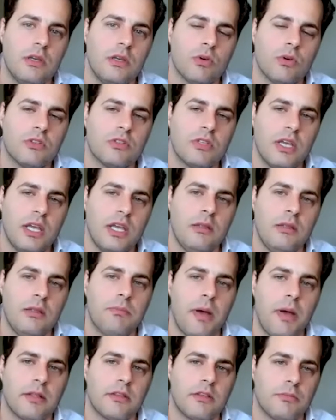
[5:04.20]
what's the
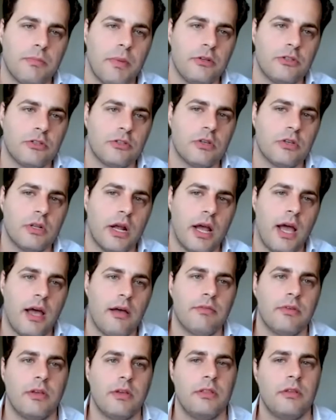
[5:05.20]
impact this pension is going to
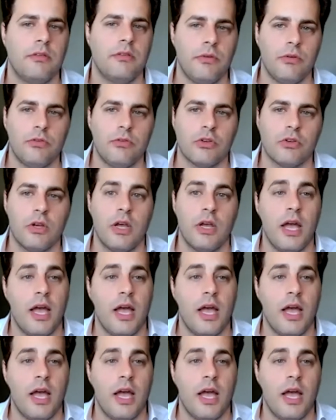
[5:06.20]
have in the future.